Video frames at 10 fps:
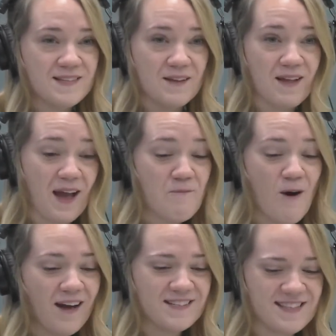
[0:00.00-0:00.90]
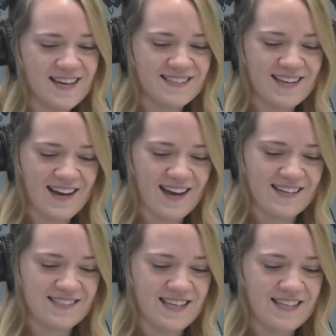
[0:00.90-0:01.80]
I watch this, and I
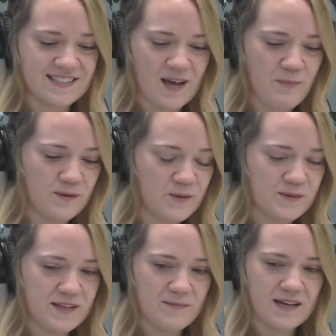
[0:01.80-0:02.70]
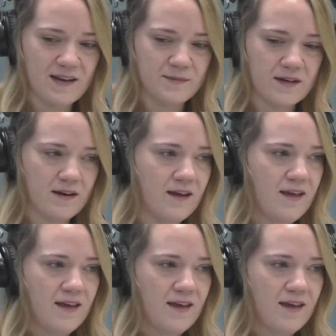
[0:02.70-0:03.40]
see these couples who sometimes are,